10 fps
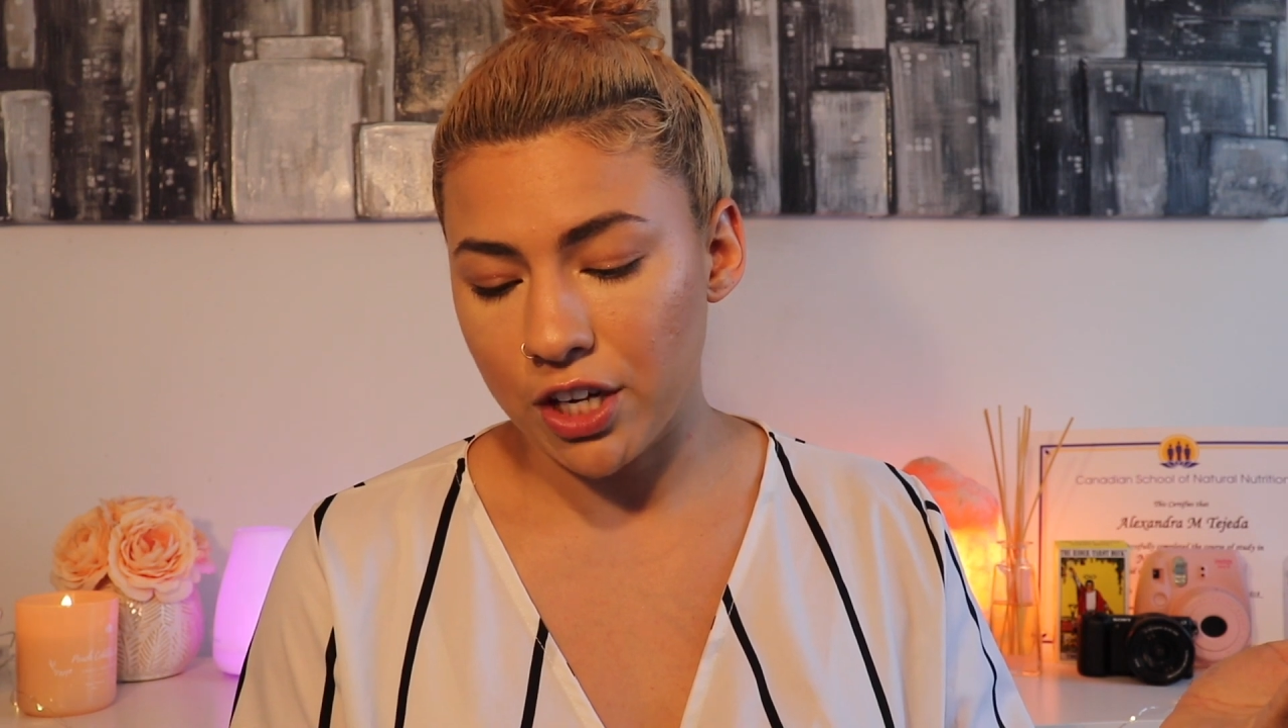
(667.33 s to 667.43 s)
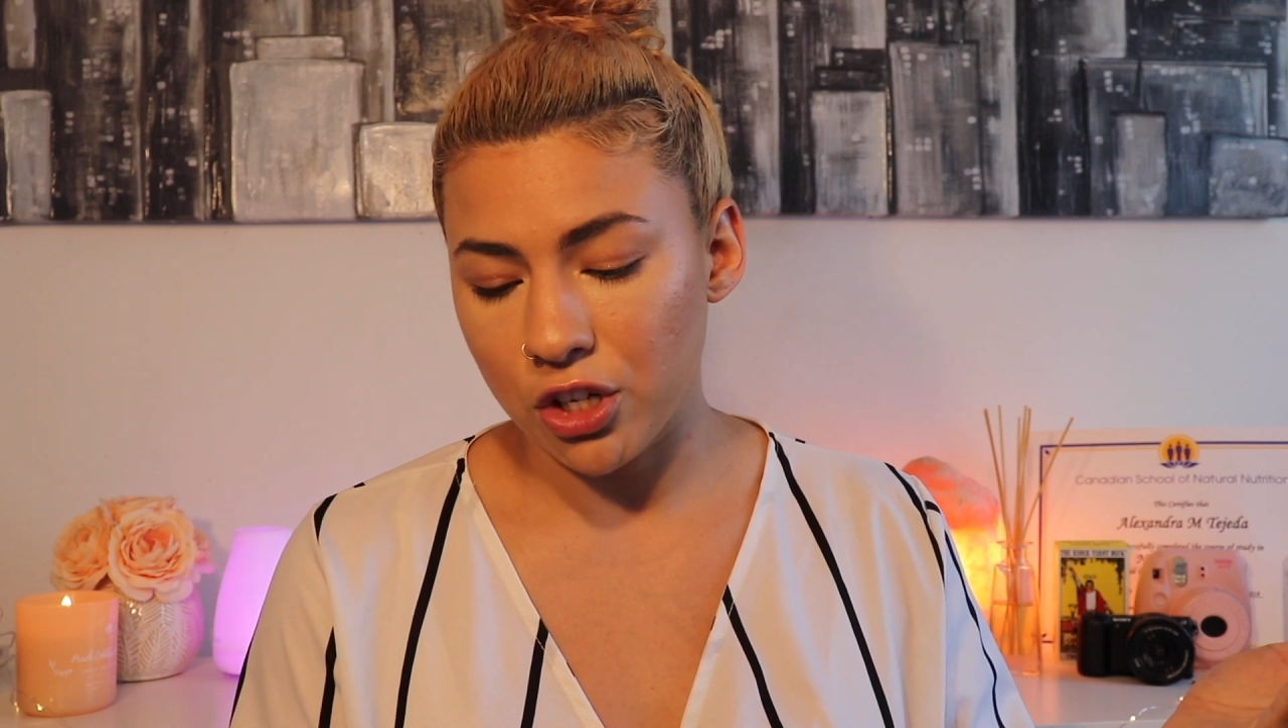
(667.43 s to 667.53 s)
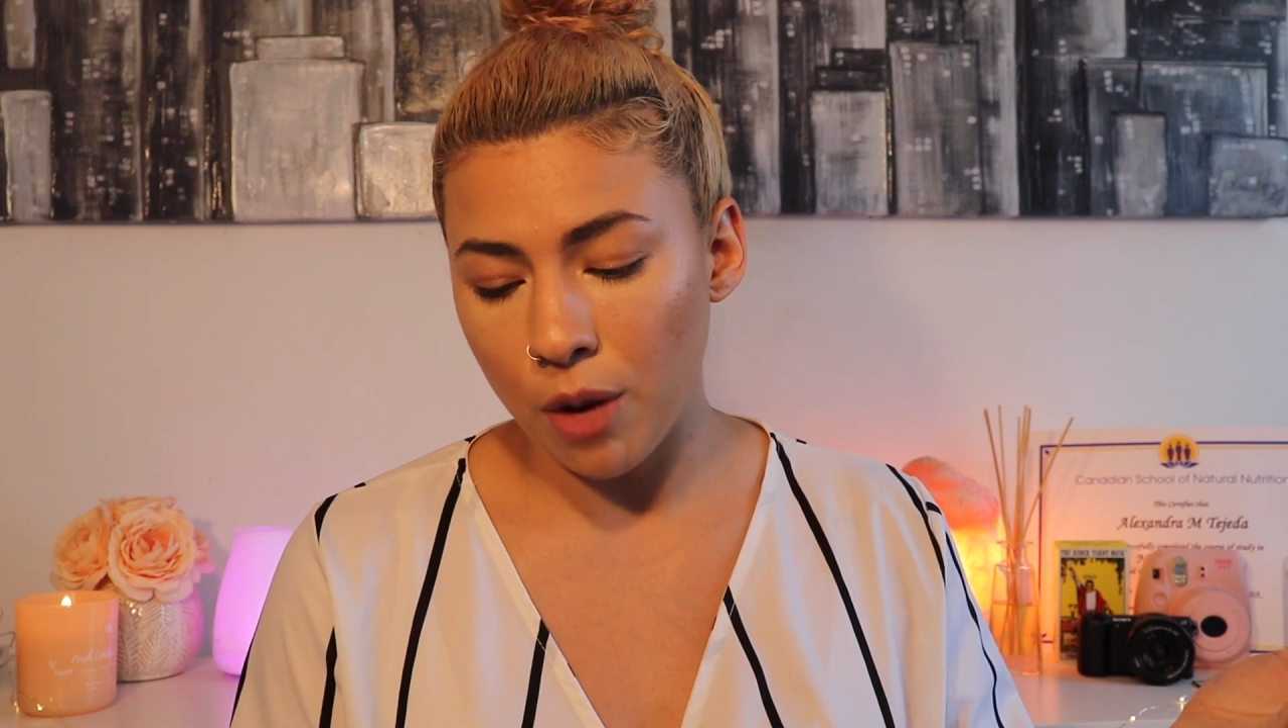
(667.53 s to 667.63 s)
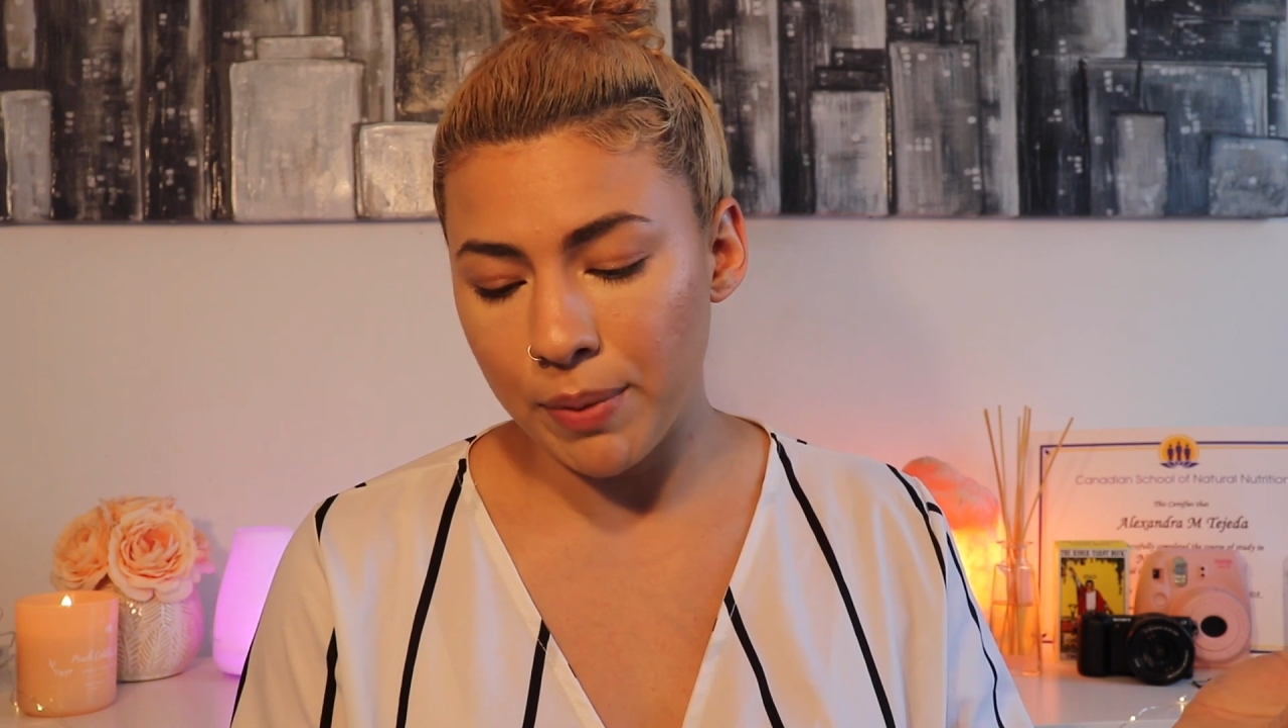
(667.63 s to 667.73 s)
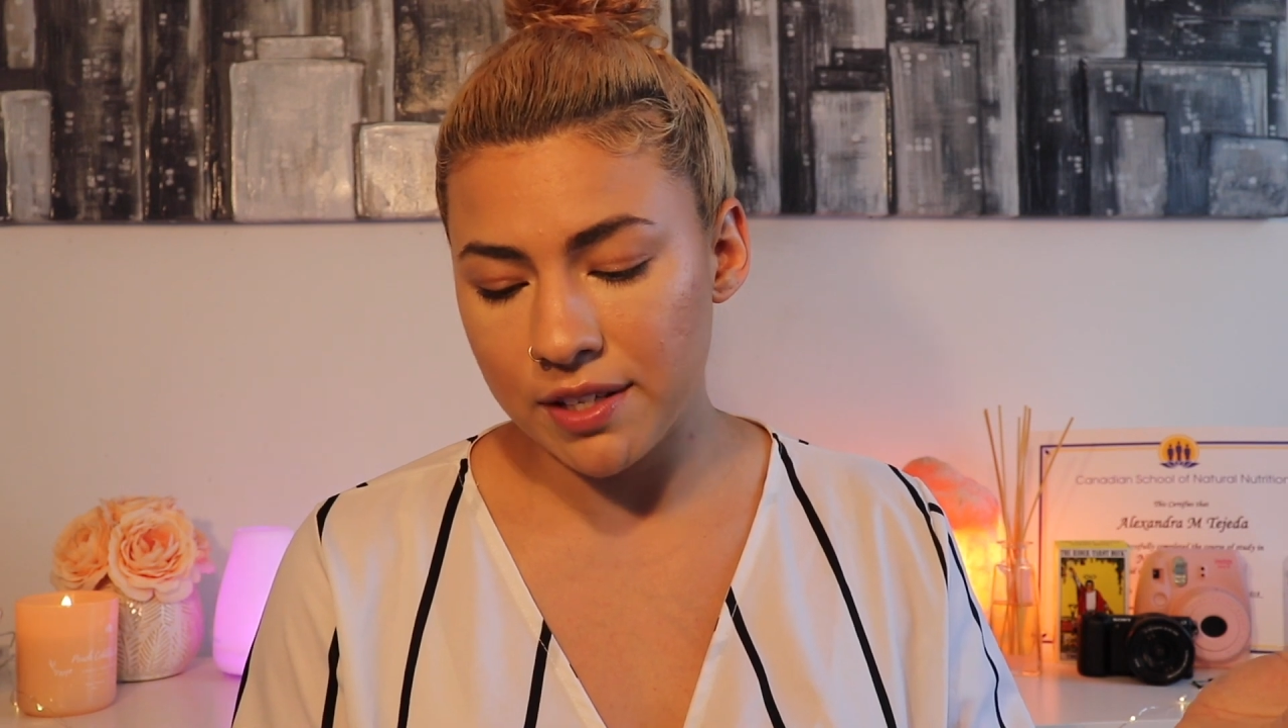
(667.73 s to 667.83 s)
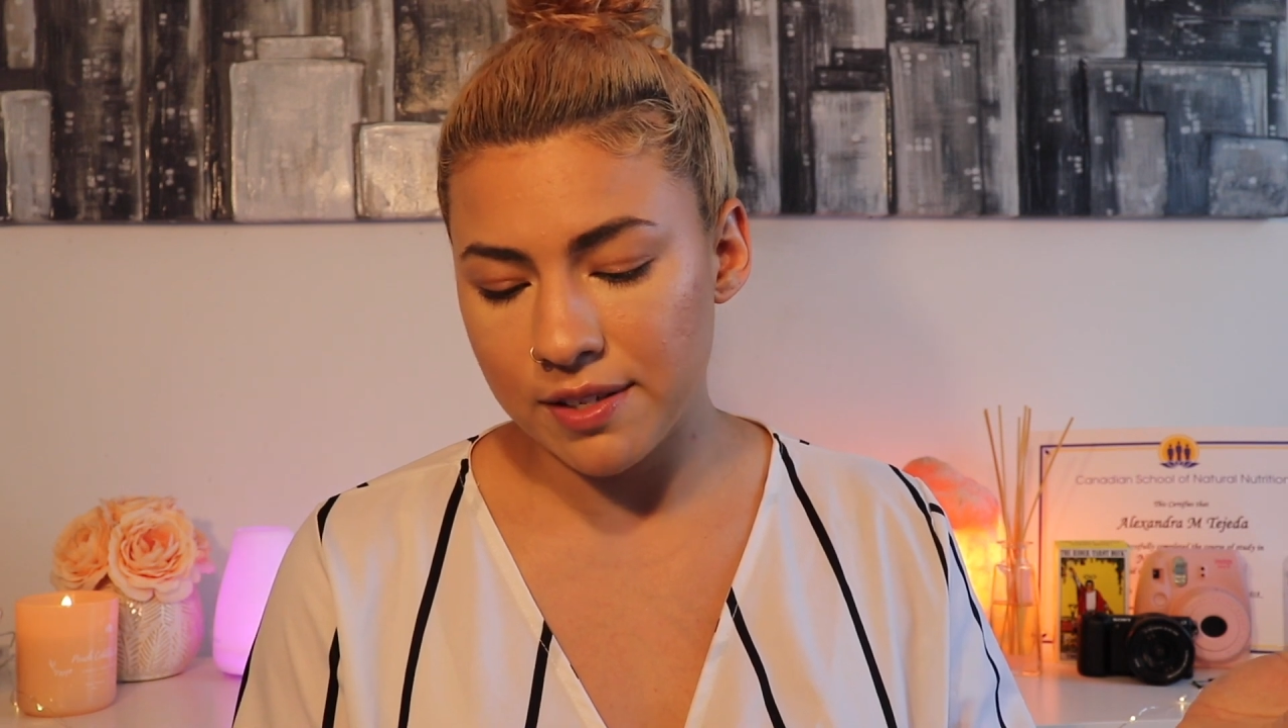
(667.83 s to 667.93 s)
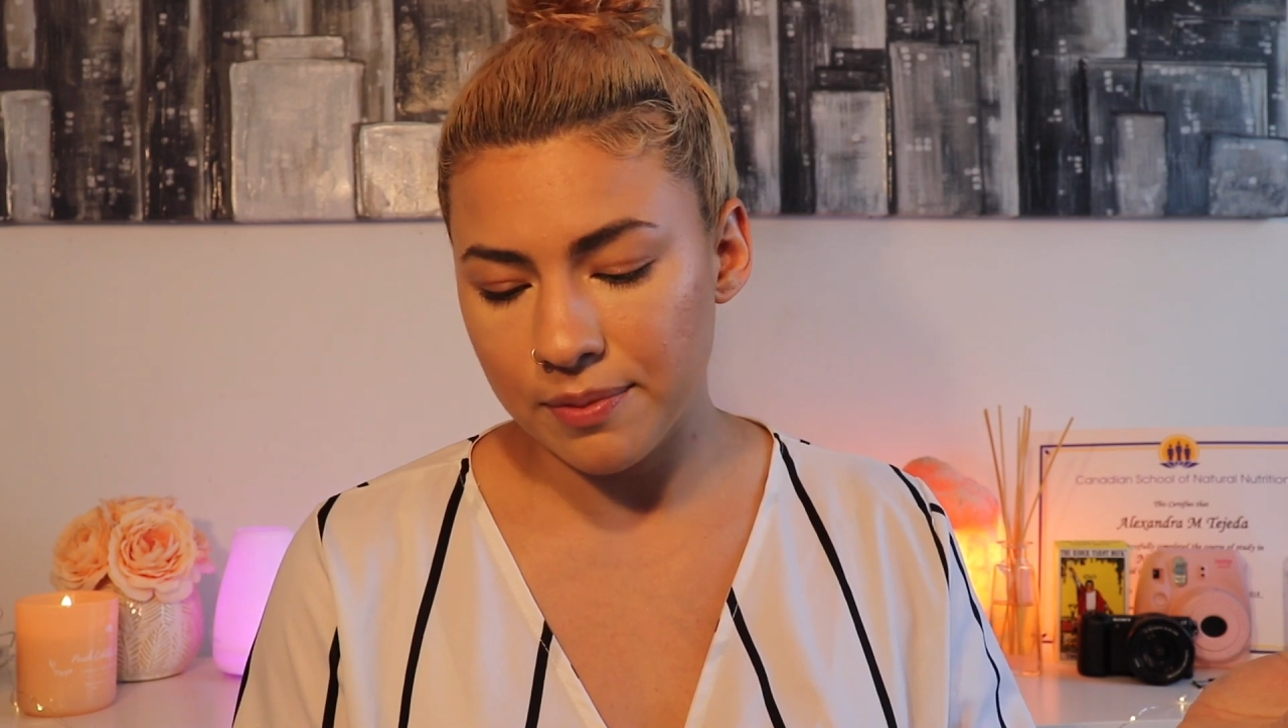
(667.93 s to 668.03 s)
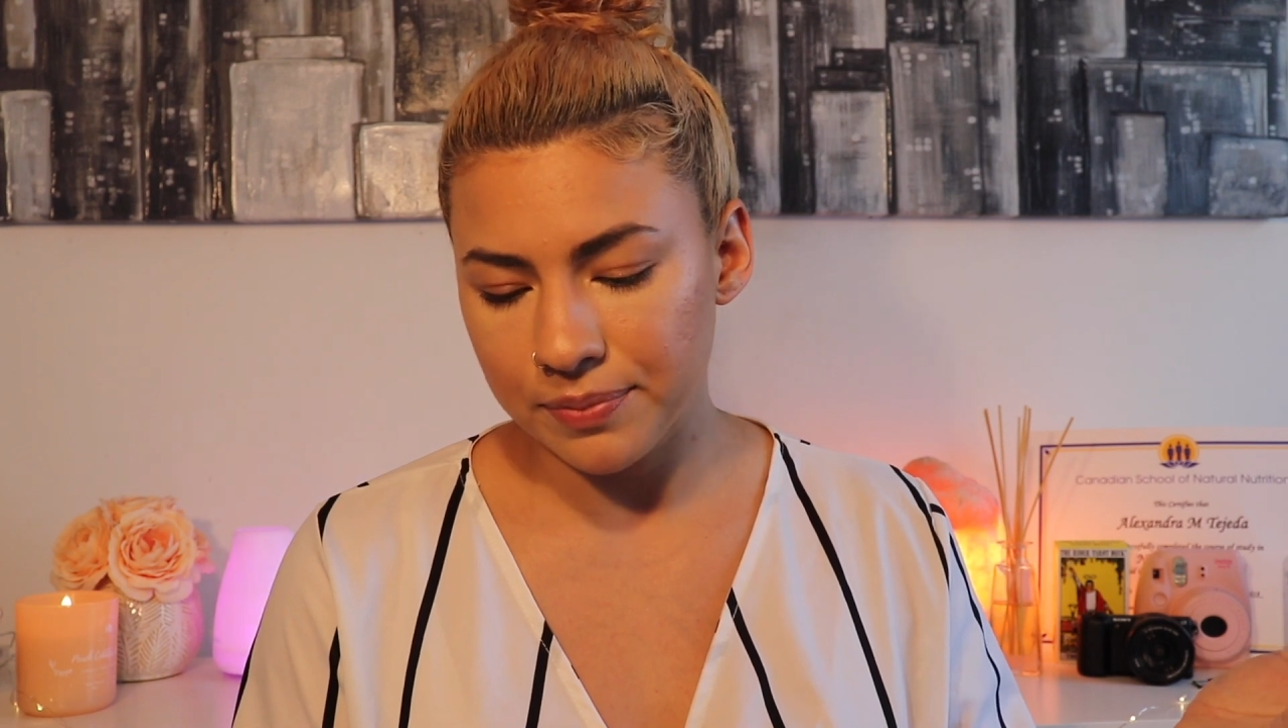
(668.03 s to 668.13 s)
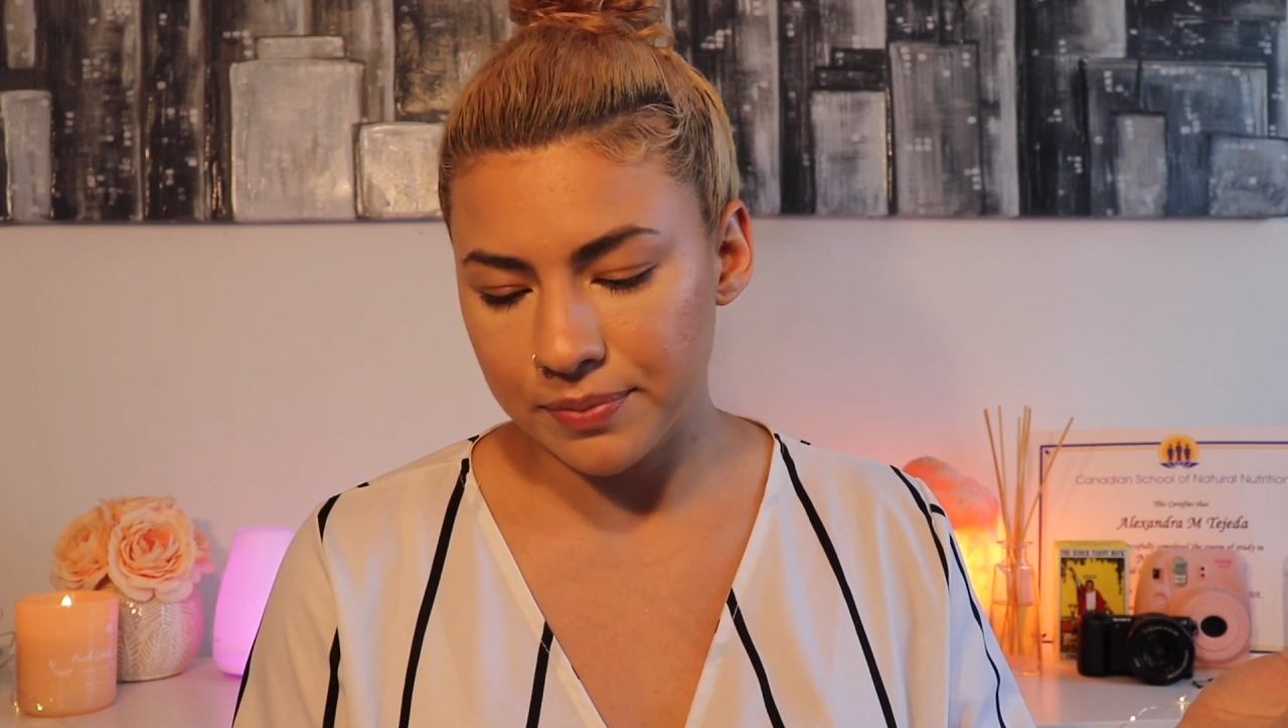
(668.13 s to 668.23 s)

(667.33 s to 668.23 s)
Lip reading: economics.